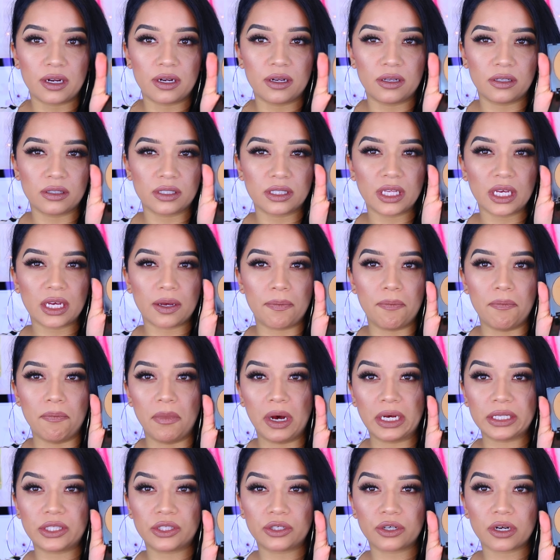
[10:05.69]
It looks like
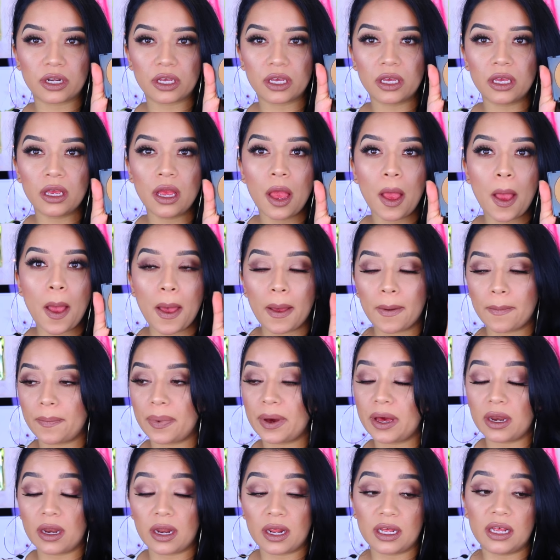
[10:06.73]
mustardy,
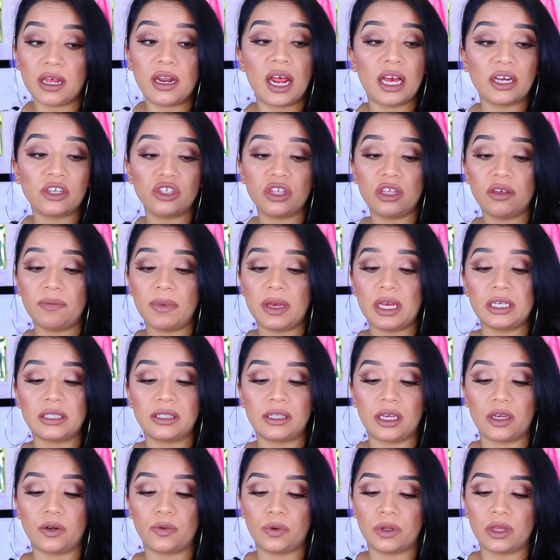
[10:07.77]
but it actually
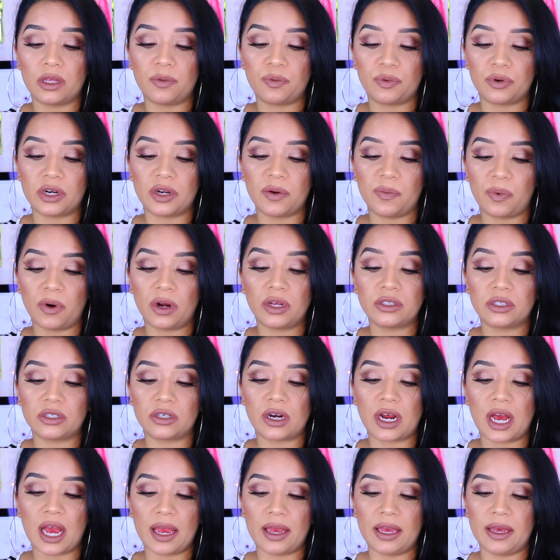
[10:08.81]
makes a really pretty
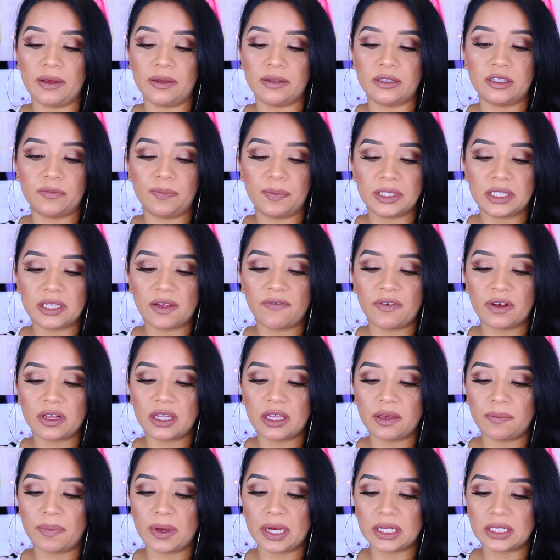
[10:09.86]
bronzer. I
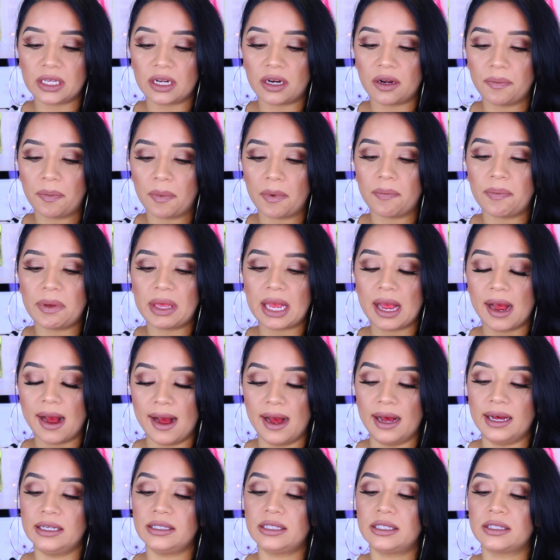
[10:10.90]
specifically picked it up
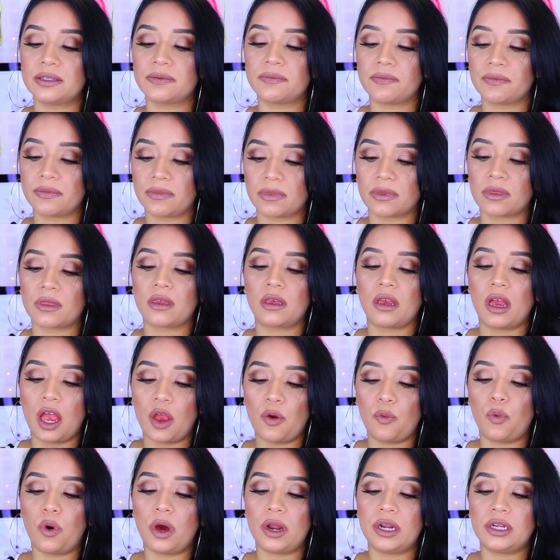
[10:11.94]
because
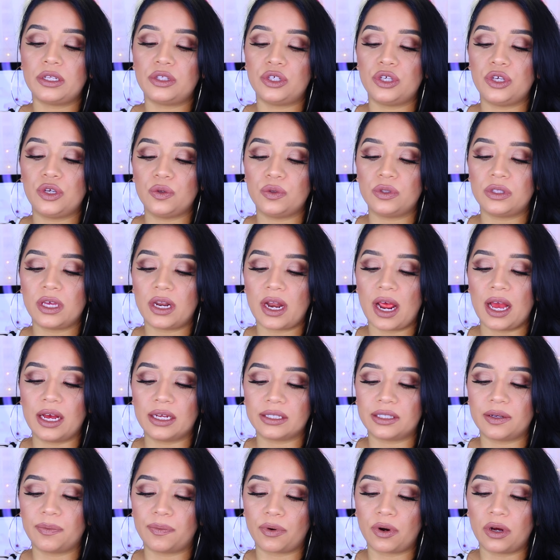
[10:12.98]
I wanted to use it
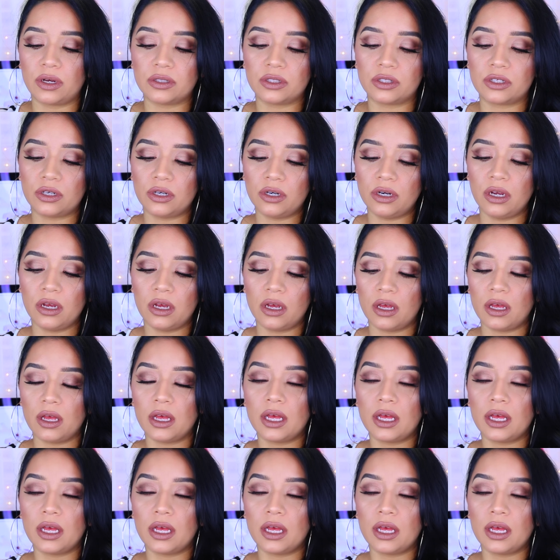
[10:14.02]
as a bronzer.